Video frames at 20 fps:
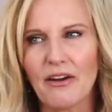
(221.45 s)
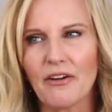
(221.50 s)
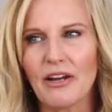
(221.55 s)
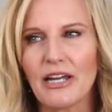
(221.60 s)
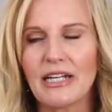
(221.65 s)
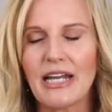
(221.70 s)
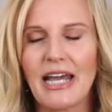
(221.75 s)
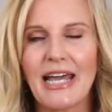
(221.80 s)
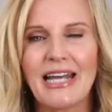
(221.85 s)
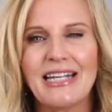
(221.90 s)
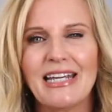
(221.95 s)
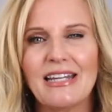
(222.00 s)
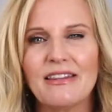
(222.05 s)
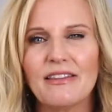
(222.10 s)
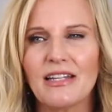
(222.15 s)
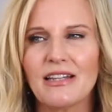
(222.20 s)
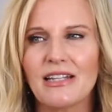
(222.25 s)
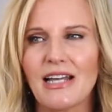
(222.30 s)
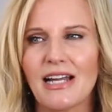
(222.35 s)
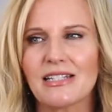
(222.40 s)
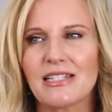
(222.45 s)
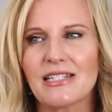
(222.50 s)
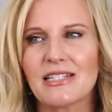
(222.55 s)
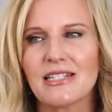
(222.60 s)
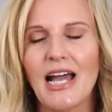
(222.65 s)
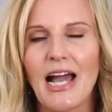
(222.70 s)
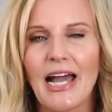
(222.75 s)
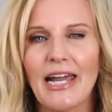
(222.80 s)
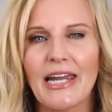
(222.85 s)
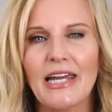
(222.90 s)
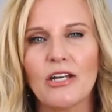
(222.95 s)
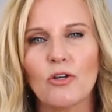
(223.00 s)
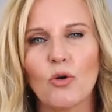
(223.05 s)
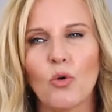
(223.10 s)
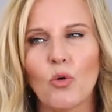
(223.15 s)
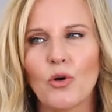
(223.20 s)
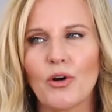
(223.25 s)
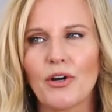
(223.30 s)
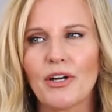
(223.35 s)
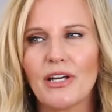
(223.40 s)
And anything that's tight,
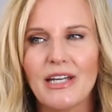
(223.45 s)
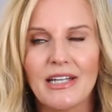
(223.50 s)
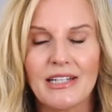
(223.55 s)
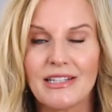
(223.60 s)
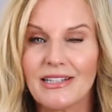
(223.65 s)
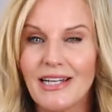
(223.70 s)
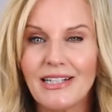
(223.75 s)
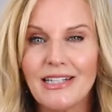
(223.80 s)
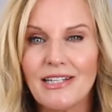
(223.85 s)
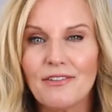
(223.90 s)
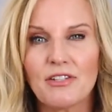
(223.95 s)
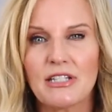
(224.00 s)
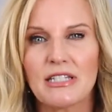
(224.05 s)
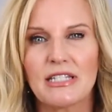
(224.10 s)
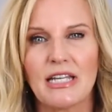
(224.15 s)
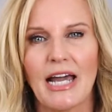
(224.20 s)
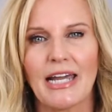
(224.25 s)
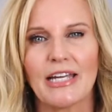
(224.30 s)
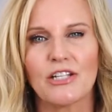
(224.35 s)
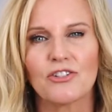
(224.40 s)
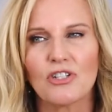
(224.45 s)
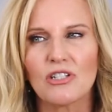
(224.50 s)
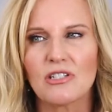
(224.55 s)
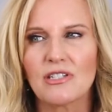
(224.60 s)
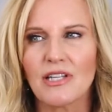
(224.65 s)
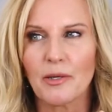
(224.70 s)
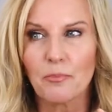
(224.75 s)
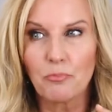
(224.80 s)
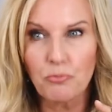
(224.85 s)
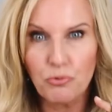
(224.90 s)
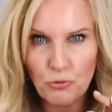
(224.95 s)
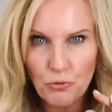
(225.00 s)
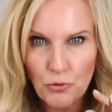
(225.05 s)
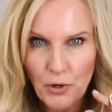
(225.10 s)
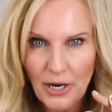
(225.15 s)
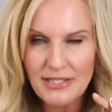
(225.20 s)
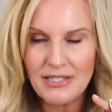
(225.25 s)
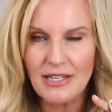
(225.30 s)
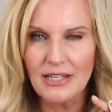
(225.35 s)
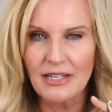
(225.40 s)
or not even tight, just like
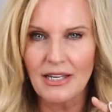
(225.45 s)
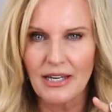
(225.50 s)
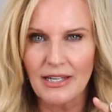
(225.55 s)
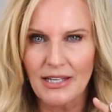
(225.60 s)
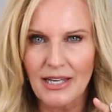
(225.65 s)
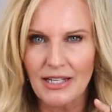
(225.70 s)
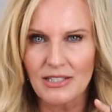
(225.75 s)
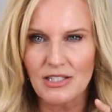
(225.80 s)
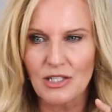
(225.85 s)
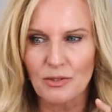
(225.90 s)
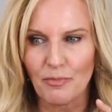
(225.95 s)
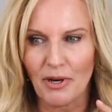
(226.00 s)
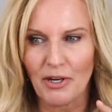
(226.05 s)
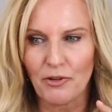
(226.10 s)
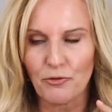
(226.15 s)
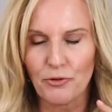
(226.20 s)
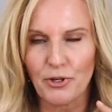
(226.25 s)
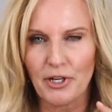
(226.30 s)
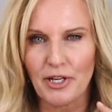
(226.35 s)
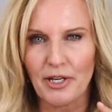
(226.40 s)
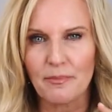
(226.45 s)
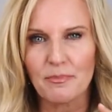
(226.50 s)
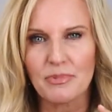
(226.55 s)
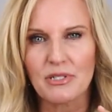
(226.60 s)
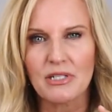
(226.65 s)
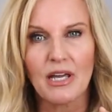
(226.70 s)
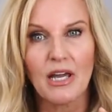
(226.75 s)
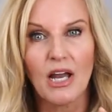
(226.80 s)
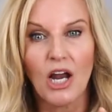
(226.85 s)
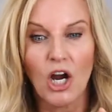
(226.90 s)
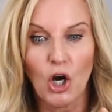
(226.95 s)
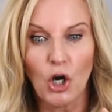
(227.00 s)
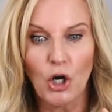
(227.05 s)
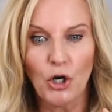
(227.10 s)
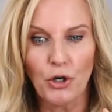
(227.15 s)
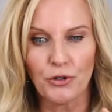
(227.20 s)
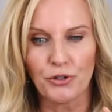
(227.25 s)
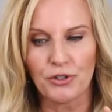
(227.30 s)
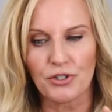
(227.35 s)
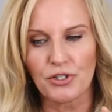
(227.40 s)
pressing against my ribs,
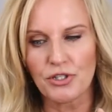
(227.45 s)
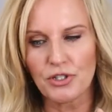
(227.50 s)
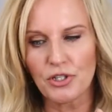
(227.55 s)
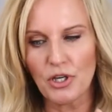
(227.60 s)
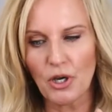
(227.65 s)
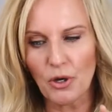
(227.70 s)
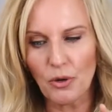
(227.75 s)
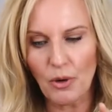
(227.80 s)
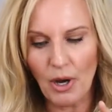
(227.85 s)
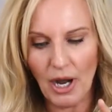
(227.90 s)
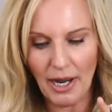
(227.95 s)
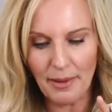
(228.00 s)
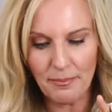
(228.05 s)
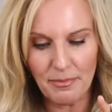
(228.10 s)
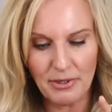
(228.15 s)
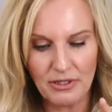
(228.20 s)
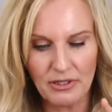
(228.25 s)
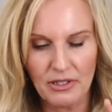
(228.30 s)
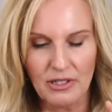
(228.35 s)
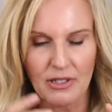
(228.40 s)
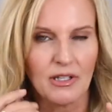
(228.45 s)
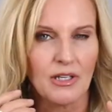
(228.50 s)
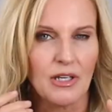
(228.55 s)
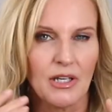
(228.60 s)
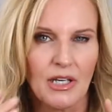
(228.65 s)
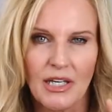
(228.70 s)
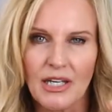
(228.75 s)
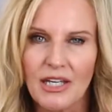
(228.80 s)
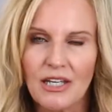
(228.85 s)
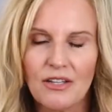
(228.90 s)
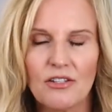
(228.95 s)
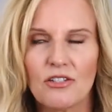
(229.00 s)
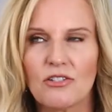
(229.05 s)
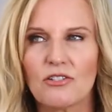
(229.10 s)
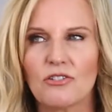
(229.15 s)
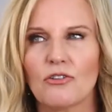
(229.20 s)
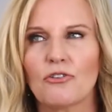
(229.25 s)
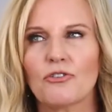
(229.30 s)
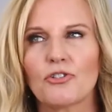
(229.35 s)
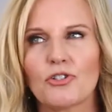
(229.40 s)
hurts. So I've been in the
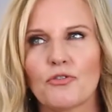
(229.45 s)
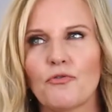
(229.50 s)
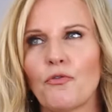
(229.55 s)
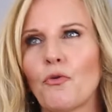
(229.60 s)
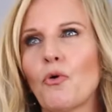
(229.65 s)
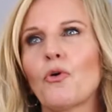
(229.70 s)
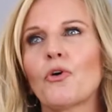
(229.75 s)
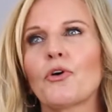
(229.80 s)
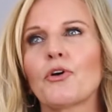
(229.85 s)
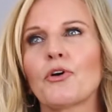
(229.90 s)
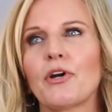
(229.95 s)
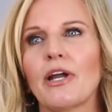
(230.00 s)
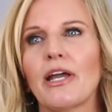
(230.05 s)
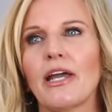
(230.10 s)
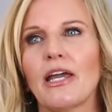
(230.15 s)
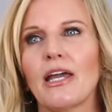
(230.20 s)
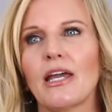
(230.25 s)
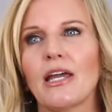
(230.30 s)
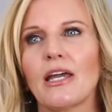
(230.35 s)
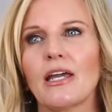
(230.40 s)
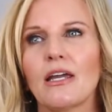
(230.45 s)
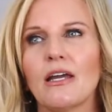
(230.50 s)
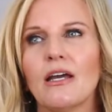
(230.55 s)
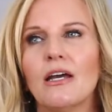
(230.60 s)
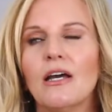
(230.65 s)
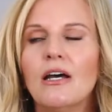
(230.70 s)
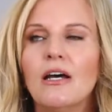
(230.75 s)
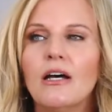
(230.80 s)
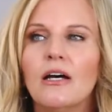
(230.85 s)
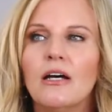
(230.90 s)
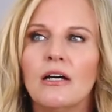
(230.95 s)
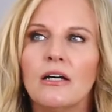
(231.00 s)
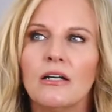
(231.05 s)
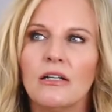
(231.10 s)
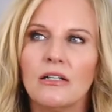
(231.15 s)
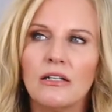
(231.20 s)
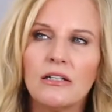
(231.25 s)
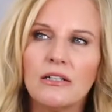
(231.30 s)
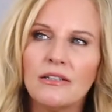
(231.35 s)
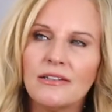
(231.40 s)
search for
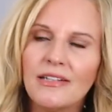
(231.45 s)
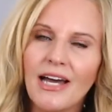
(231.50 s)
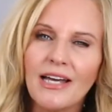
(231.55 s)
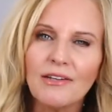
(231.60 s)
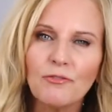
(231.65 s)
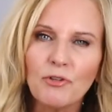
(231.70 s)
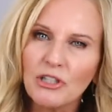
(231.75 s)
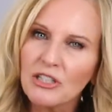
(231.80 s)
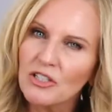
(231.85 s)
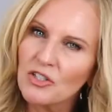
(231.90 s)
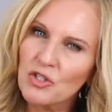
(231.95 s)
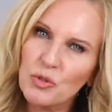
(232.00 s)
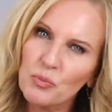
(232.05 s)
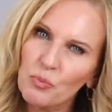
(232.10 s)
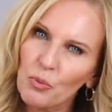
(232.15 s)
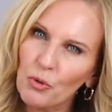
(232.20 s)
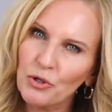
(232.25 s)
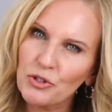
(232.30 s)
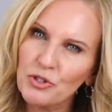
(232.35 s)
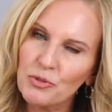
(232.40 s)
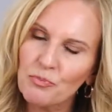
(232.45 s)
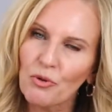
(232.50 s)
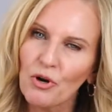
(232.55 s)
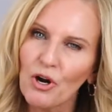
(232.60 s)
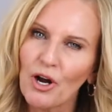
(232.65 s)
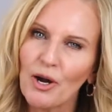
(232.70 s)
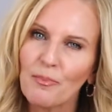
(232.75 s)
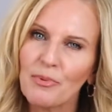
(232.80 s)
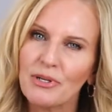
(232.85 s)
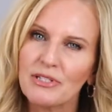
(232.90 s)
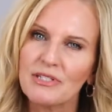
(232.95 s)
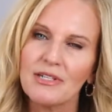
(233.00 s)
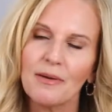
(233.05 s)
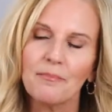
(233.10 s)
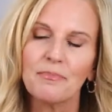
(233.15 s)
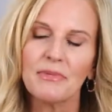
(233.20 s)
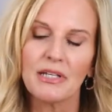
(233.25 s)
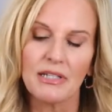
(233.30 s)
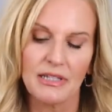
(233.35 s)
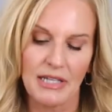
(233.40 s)
not really a sports bra, but
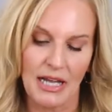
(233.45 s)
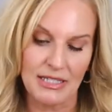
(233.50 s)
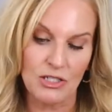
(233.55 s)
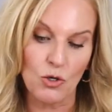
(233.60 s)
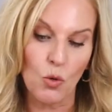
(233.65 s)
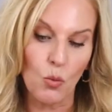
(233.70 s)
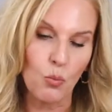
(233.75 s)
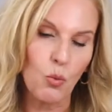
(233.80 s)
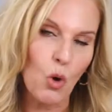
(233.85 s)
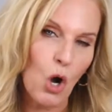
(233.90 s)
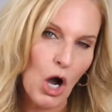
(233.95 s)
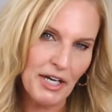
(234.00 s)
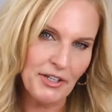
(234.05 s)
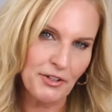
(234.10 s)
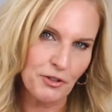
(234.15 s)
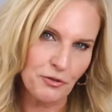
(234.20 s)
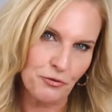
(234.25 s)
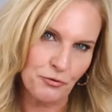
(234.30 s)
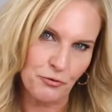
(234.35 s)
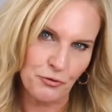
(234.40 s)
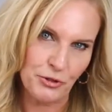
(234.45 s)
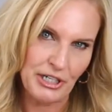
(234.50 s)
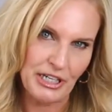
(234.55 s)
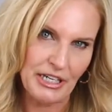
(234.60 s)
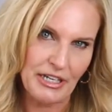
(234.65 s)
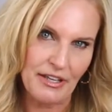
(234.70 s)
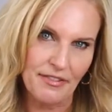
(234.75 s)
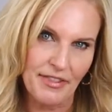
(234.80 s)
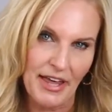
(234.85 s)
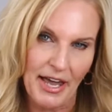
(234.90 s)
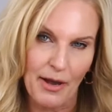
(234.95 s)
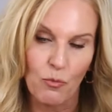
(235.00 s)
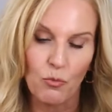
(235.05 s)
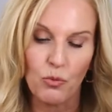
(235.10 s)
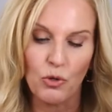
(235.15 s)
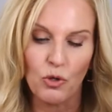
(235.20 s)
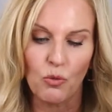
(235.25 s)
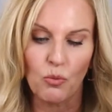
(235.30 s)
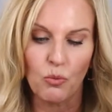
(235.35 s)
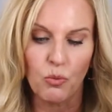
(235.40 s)
something that's wire-free that
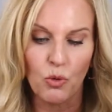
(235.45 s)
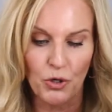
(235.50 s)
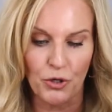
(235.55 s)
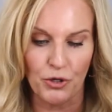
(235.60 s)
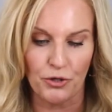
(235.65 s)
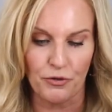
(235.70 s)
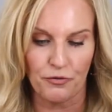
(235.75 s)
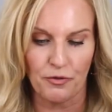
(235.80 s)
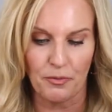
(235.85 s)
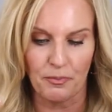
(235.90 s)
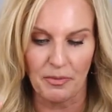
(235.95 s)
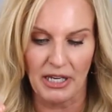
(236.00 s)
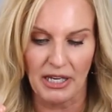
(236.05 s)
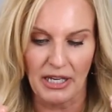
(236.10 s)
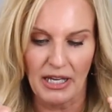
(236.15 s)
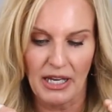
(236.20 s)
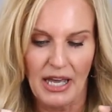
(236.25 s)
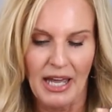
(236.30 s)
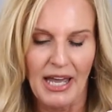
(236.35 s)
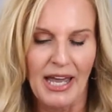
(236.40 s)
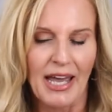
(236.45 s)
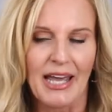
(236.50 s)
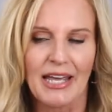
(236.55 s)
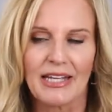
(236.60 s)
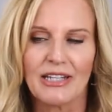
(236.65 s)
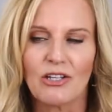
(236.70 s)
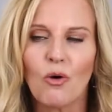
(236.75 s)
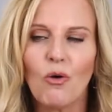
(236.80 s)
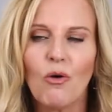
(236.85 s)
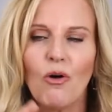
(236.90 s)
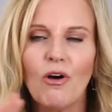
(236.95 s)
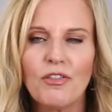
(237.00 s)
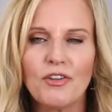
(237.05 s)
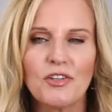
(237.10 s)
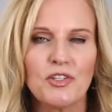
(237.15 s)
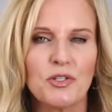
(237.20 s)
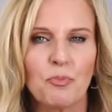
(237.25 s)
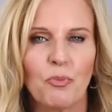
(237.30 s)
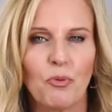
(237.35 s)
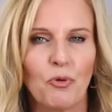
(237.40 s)
will work for me. And all the
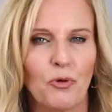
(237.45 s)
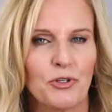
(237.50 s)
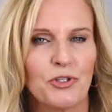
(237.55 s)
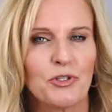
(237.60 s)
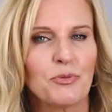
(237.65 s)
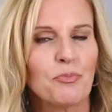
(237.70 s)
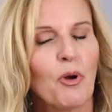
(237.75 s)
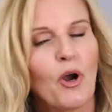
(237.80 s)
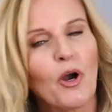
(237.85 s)
sports